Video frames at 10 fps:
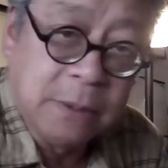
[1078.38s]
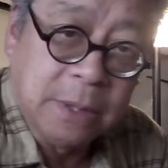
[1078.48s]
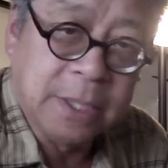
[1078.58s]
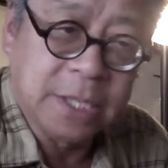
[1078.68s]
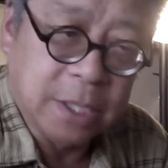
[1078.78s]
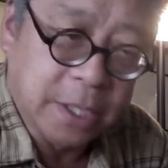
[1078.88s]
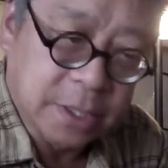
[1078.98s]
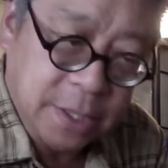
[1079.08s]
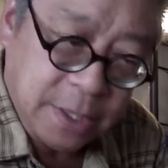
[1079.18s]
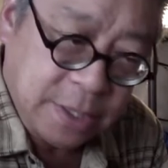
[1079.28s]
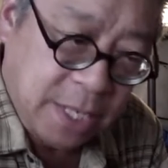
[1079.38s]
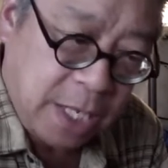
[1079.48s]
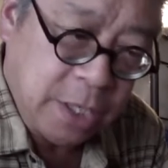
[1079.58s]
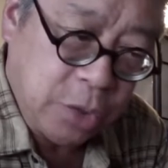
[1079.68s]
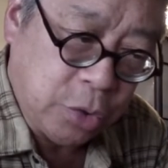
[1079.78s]
It's, a, it's, it's
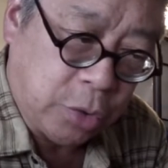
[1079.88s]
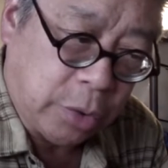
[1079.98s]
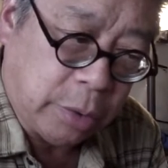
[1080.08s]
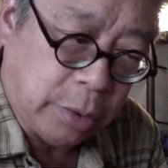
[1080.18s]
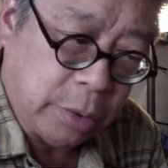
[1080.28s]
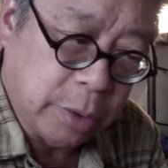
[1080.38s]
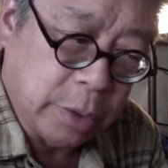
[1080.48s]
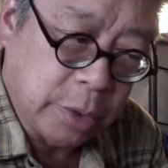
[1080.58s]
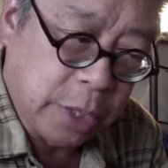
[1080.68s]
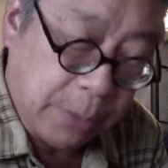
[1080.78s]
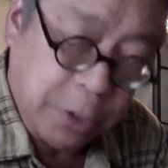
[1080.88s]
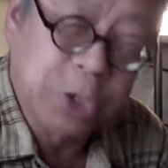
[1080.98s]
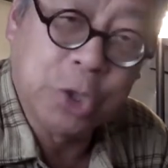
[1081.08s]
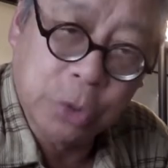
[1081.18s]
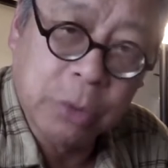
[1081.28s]
not your number
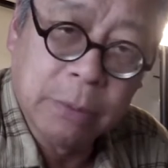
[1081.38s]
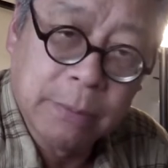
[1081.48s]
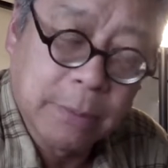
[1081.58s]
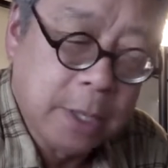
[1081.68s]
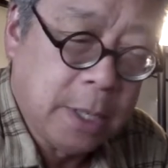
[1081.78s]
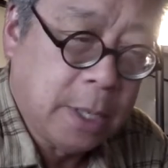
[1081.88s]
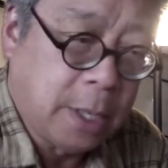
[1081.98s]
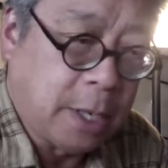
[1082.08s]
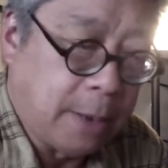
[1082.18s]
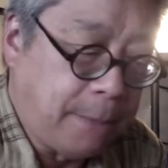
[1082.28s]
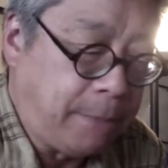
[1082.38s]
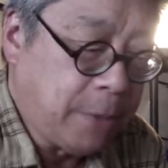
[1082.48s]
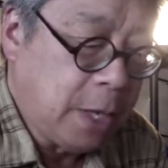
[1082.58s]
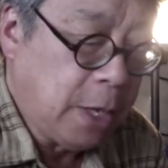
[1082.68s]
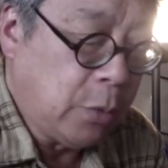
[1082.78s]
two. Um,
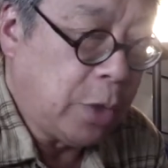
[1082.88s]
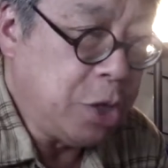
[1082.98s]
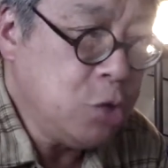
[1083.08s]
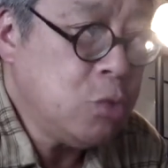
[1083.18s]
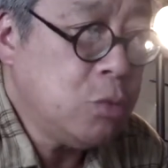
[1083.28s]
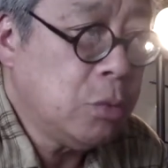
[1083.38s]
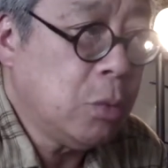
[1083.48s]
when you